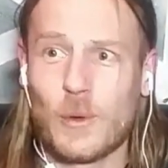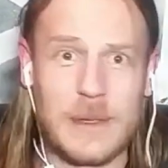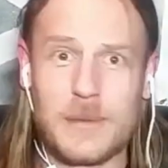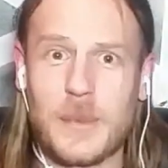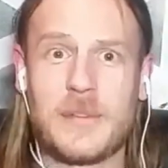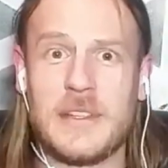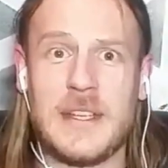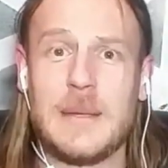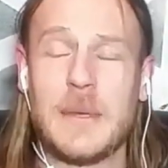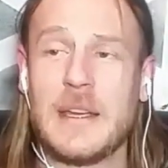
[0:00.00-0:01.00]
or even with the
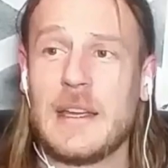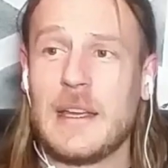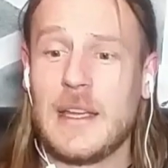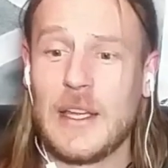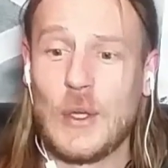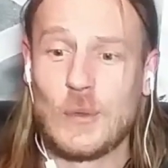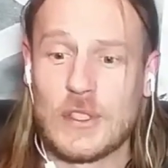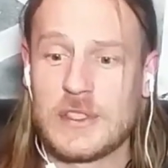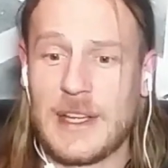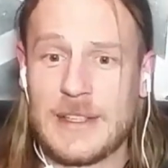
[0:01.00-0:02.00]
team, you'll
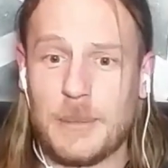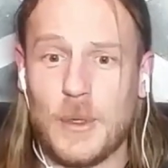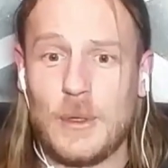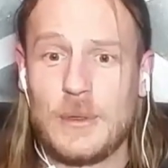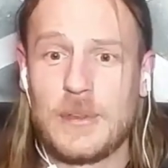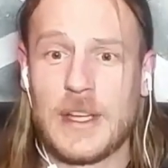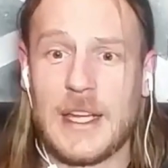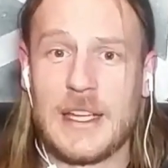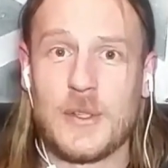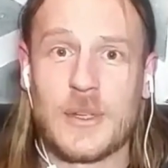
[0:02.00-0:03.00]
just land a move
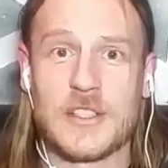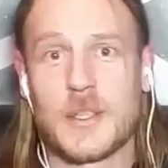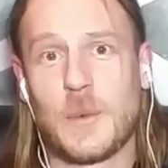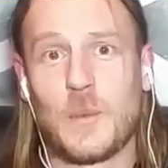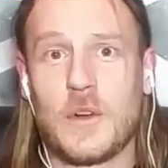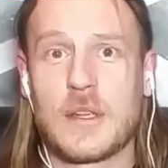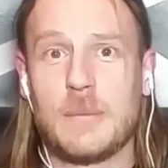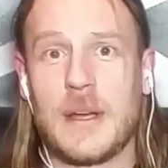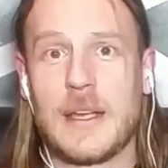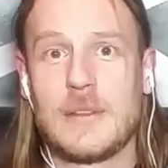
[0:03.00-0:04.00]
and you'll get someone
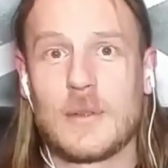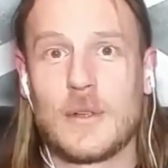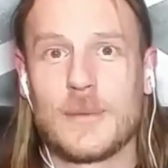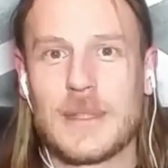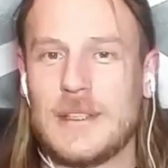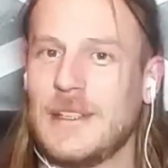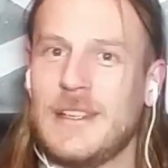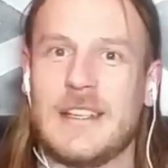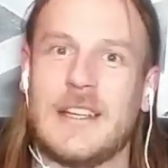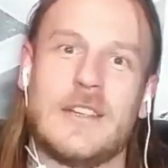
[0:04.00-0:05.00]
walking by and they'll go,
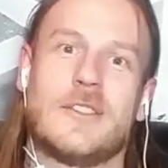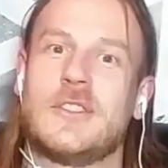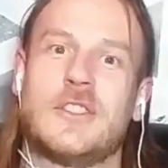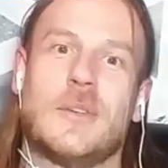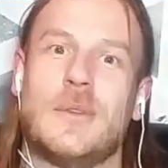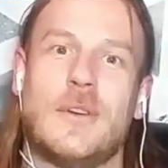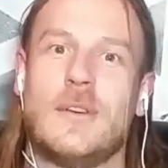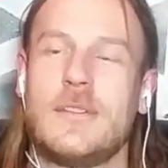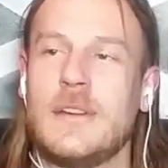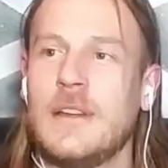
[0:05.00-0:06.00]
Oh, yeah, you're just showing
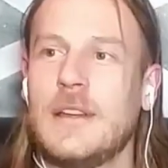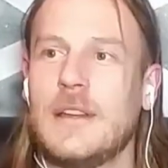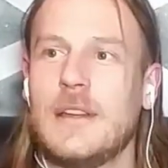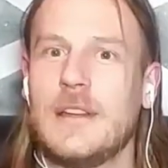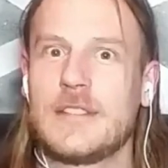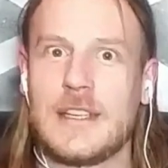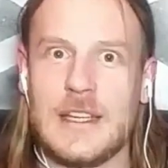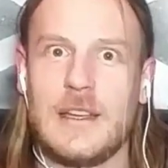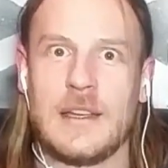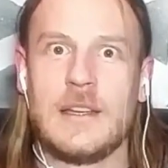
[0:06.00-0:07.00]
off. It's like,
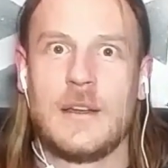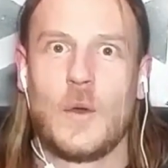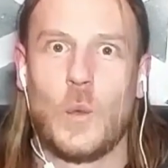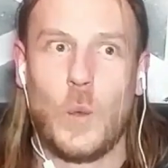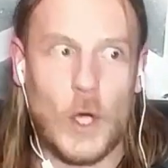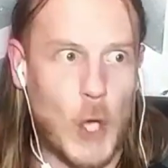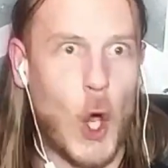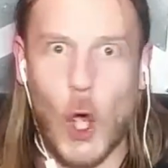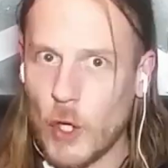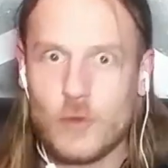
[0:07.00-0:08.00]
Yeah,
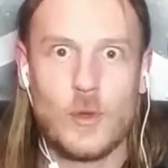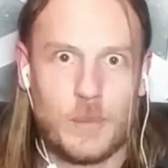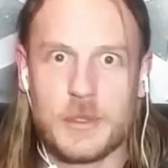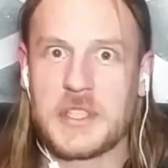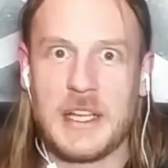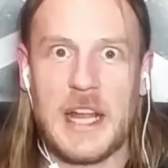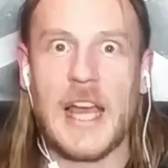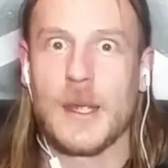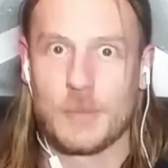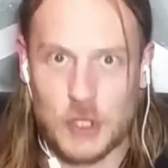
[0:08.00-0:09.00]
100%.
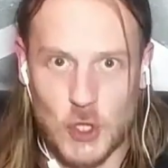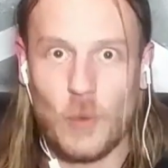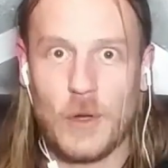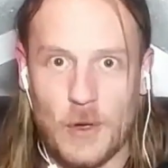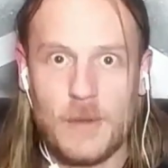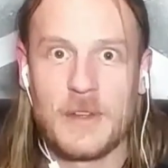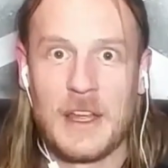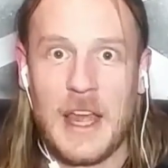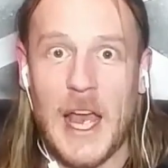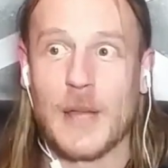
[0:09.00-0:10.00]
I am showing off.
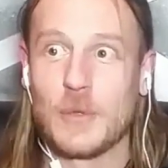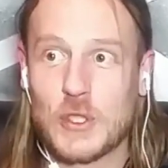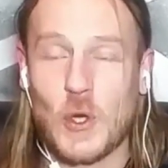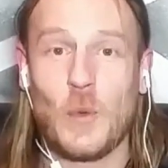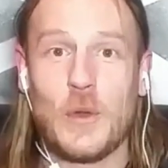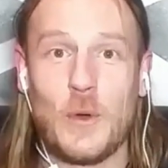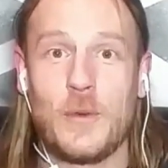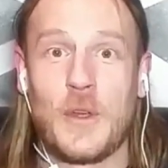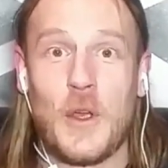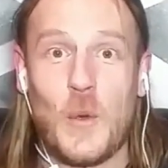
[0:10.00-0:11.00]
I am showing
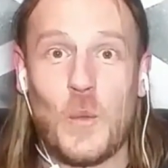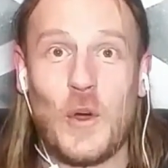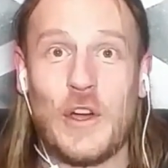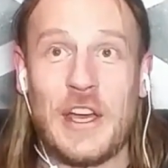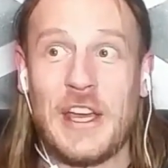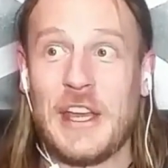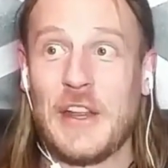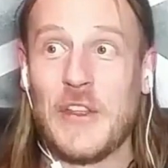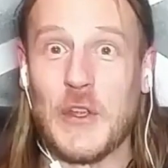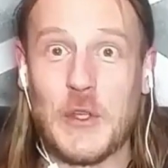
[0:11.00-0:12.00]
off what
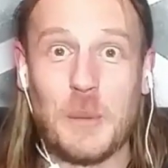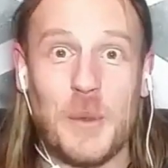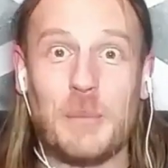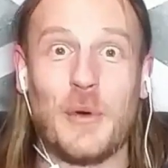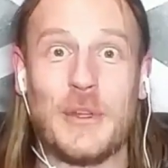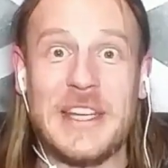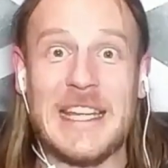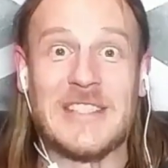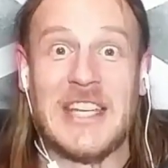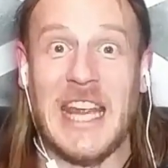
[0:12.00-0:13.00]
the human
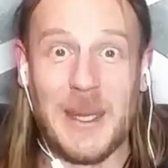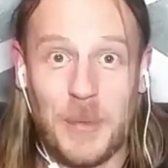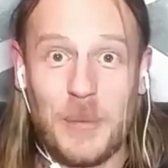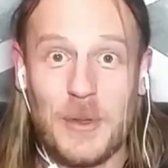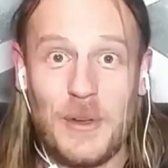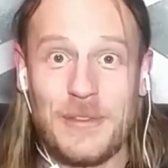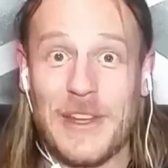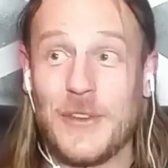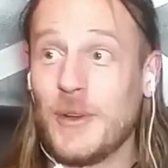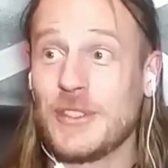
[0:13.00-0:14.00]
body is capable of.
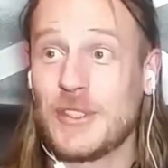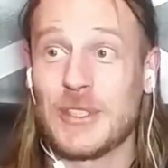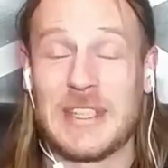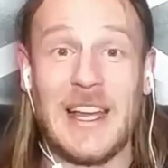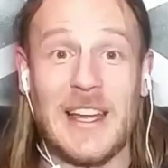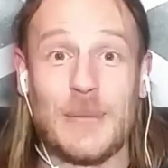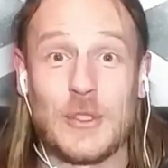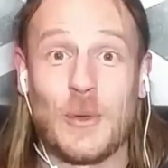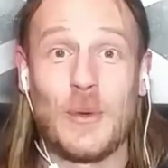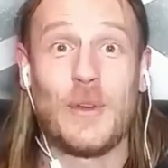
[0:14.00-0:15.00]
And not just that, I'm
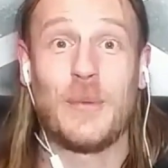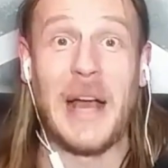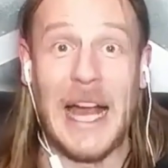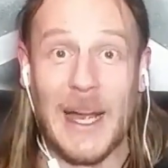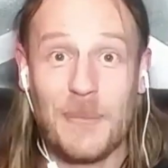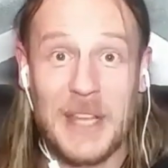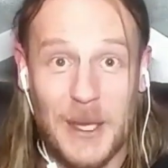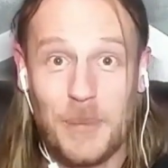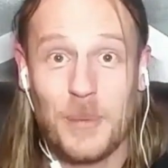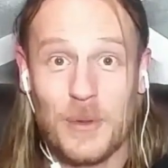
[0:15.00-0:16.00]
showing off what I'm
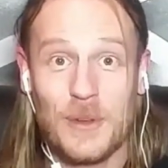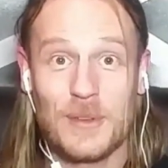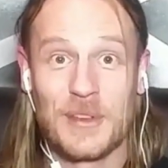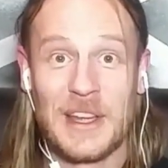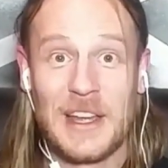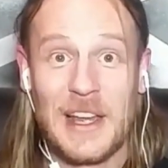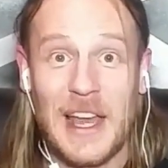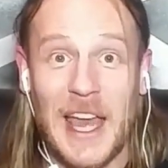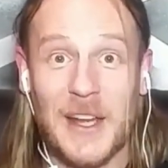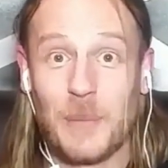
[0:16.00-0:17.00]
capable of
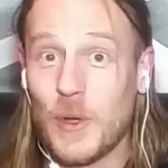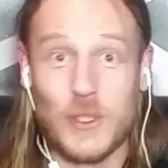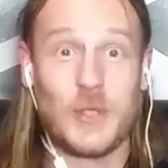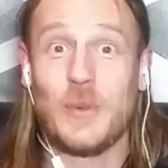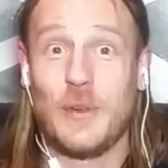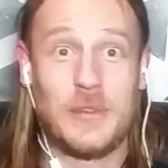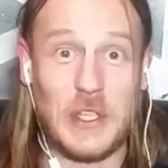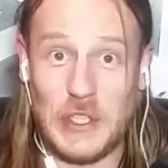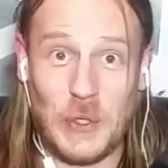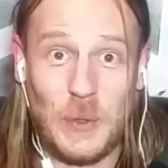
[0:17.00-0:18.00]
and I'm not showing off
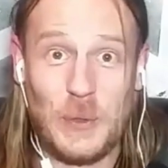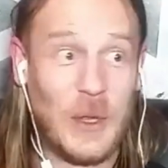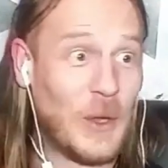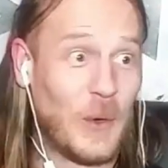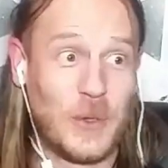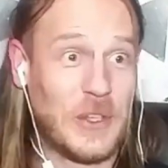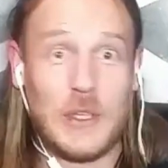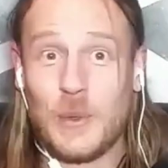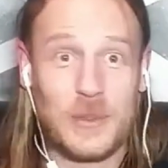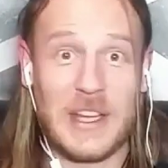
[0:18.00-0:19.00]
to you or
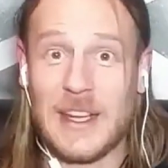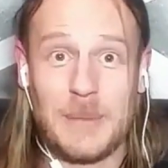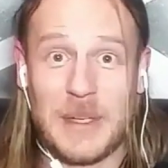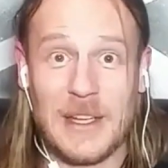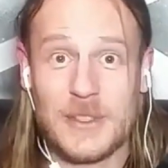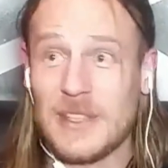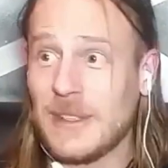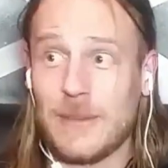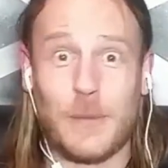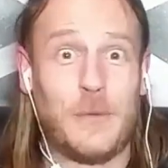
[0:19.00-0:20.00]
to you or to anybody else. I
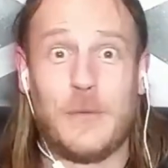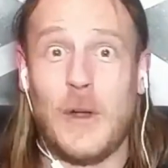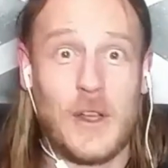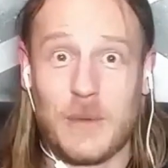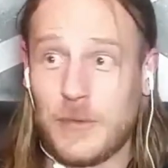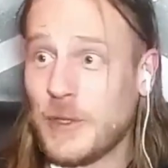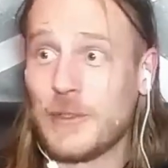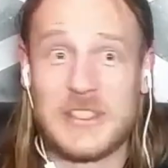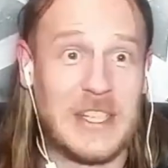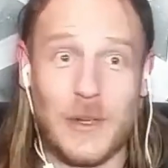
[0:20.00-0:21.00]
don't give a fuck if
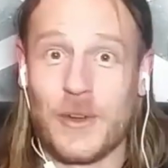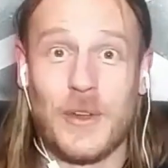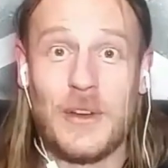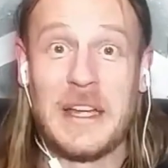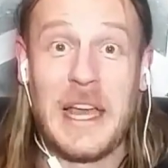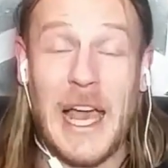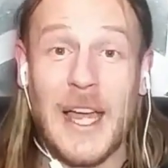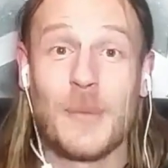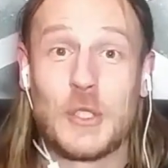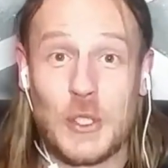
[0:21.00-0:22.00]
you see it or not.
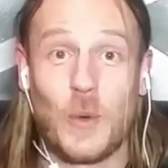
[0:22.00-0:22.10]
I'm